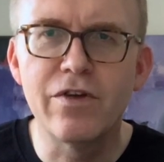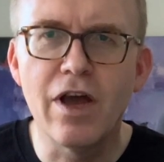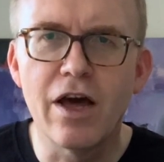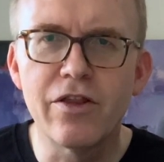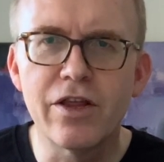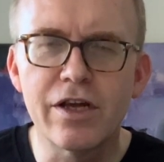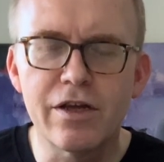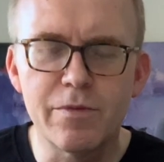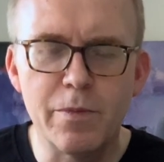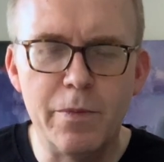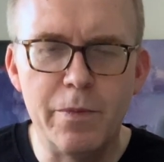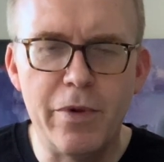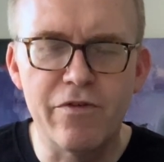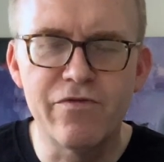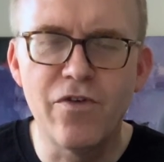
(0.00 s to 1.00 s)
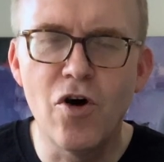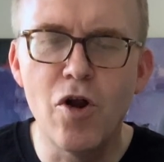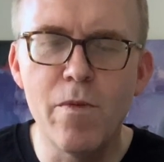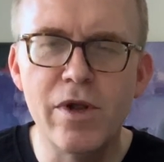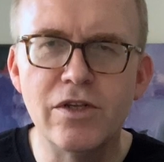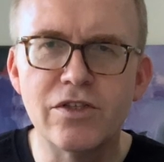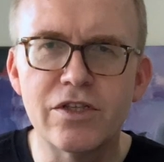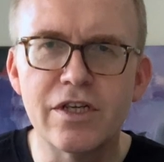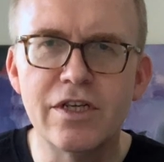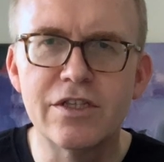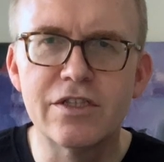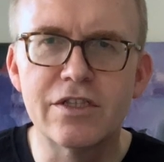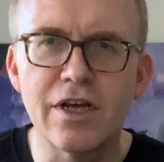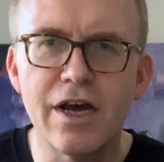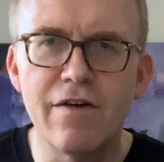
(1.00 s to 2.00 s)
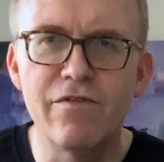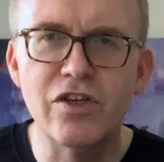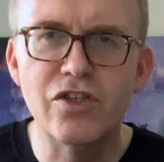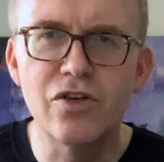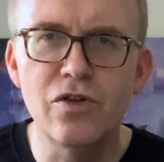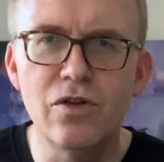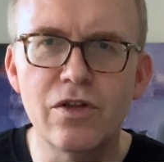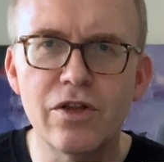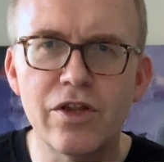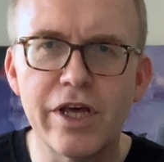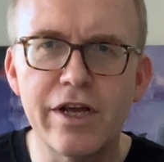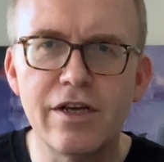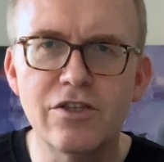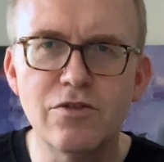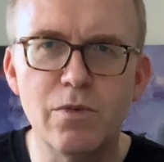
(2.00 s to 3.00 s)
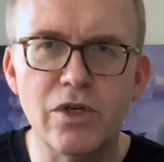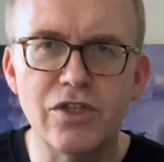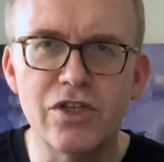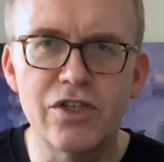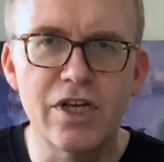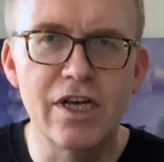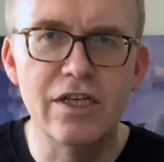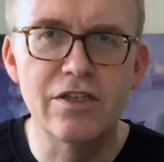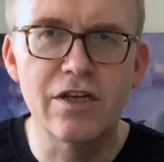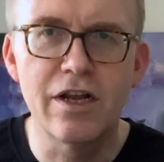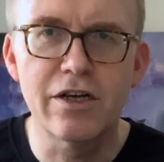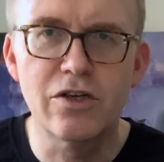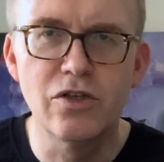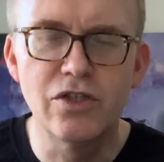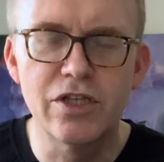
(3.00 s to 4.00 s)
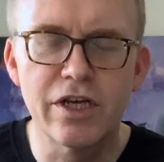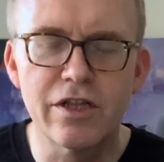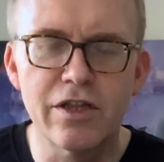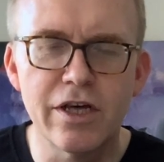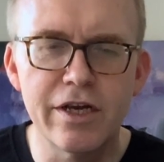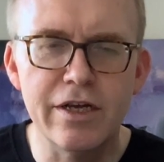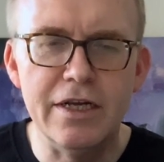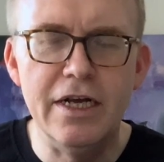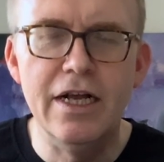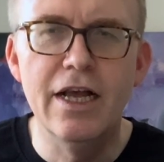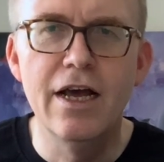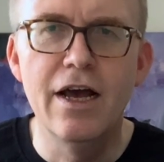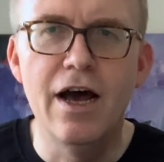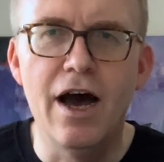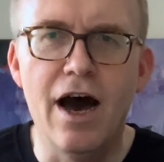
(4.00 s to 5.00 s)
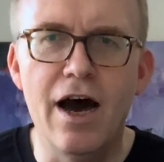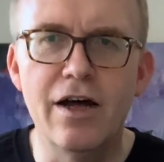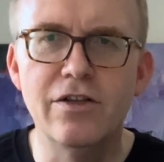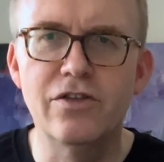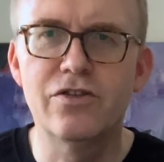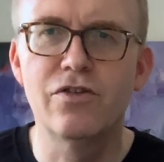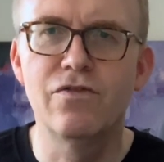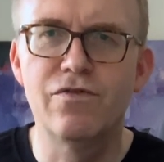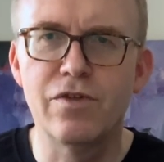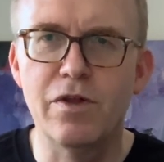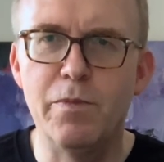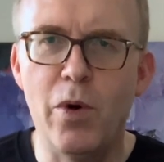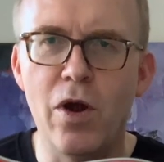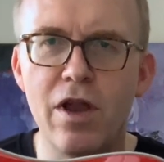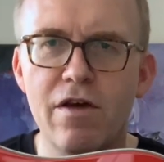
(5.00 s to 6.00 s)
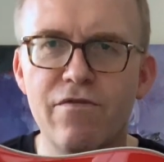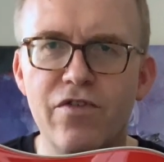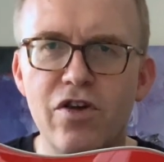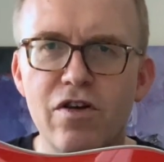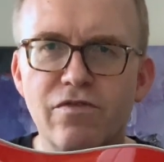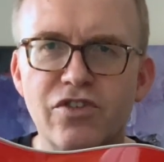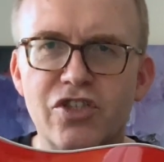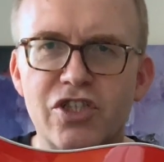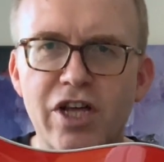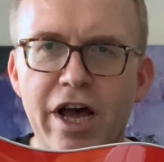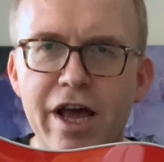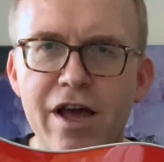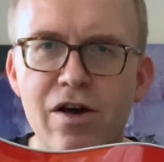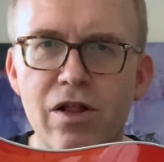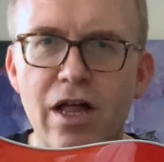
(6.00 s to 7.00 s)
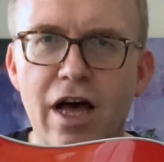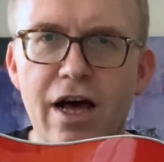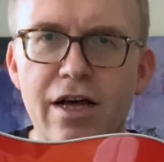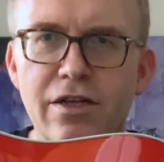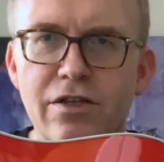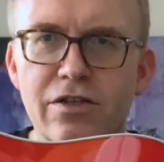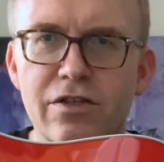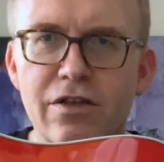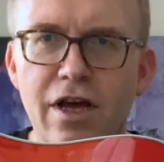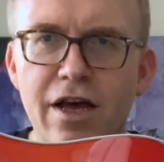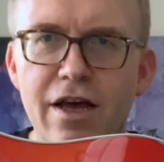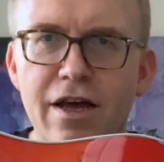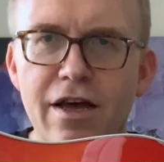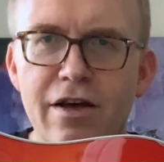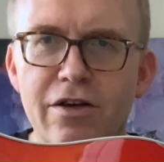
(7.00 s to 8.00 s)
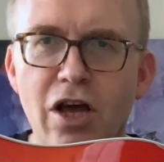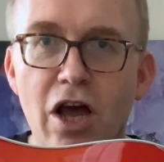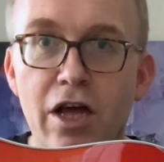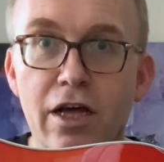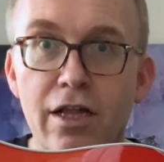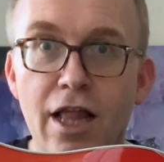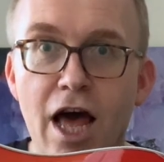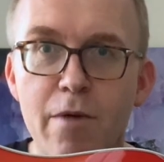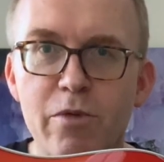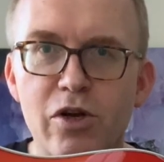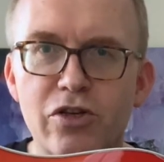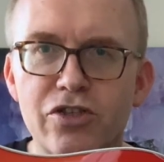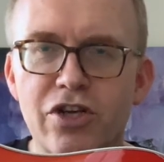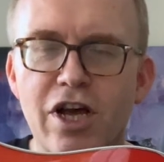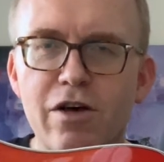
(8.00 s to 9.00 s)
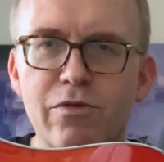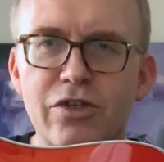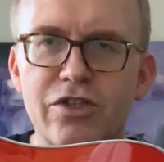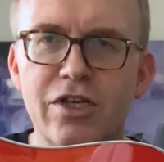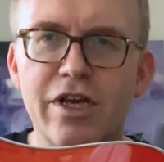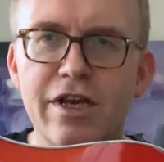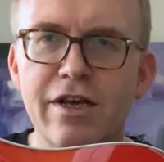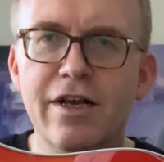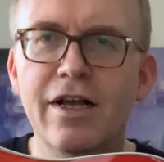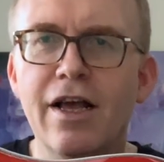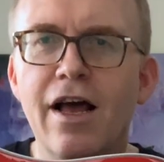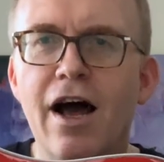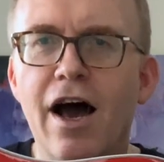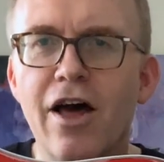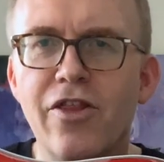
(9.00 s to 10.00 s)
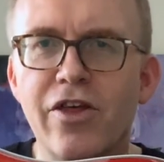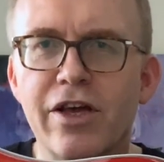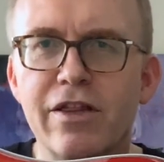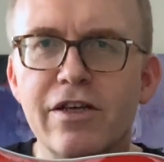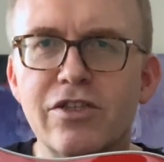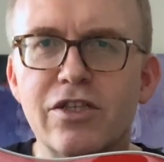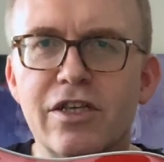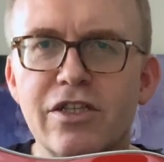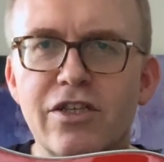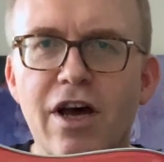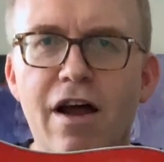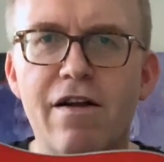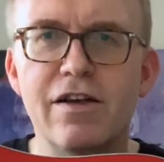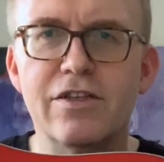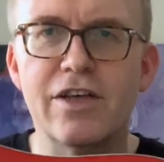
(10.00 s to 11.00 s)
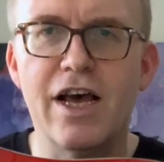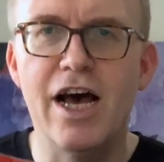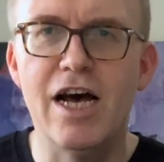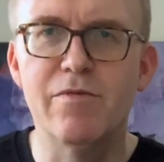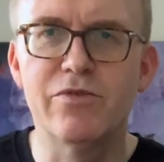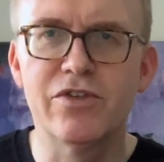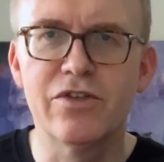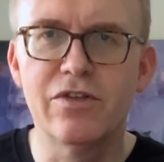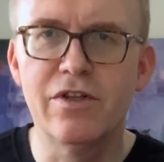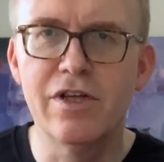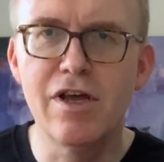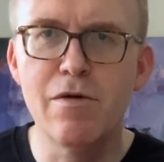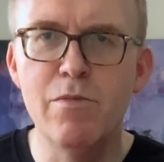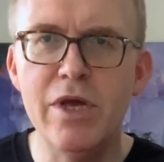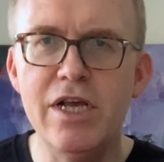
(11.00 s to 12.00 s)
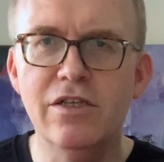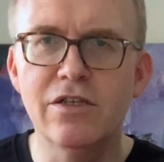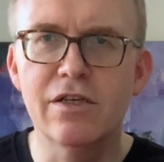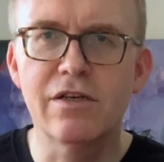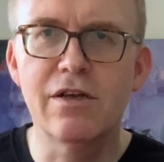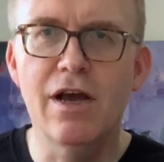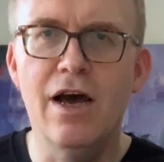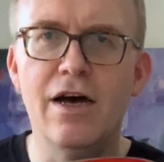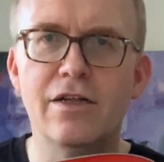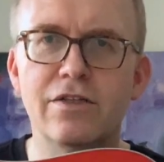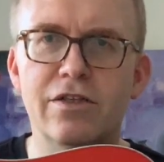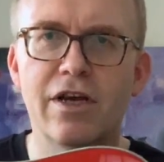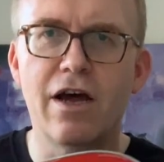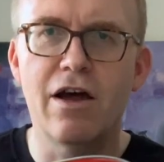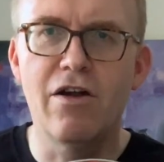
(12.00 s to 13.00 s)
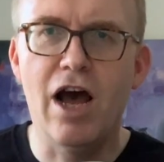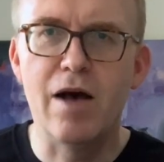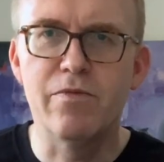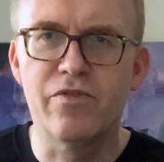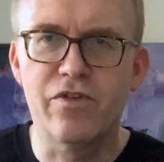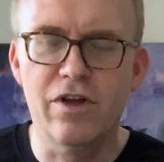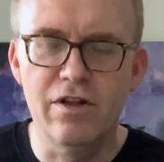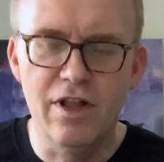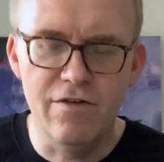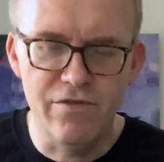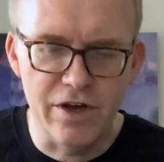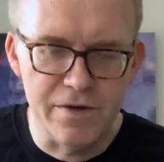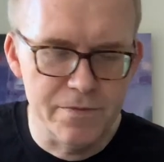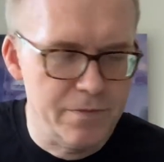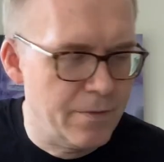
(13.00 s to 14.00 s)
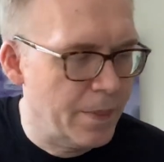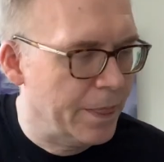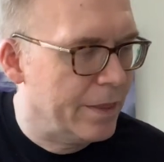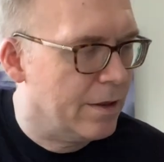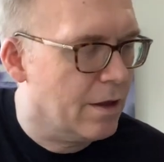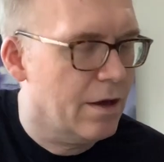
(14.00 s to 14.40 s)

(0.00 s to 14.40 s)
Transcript: I think performance is a visual thing as much as it is an acoustic thing, and so from the point of view of style and glamour, shall we say, I think this guitar is absolutely amazing, and I absolutely love it.